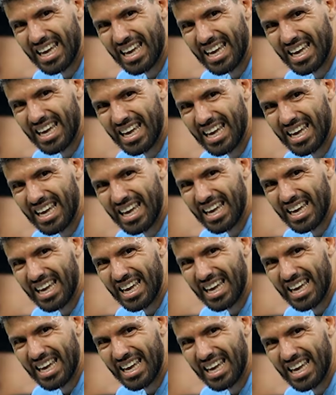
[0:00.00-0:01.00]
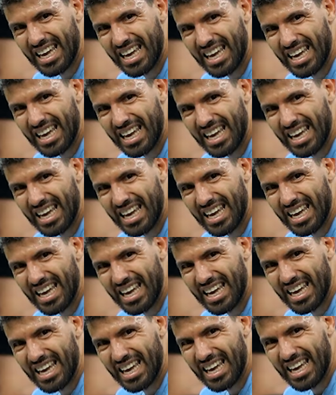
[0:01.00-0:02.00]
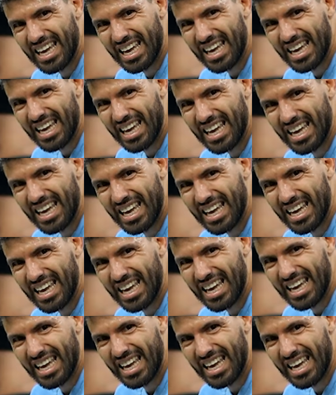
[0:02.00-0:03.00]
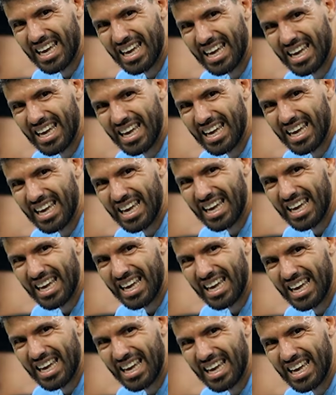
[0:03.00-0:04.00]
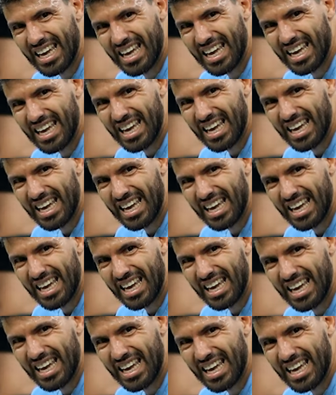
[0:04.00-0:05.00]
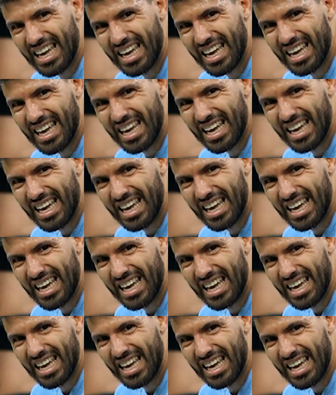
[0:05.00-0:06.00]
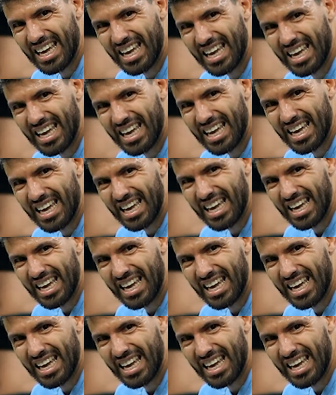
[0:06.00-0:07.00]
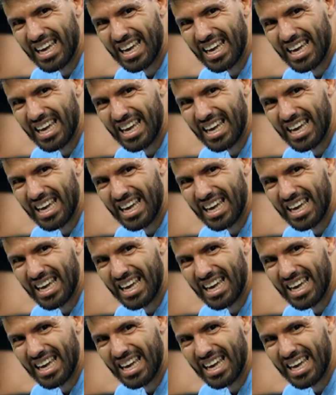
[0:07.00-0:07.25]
(not speaking)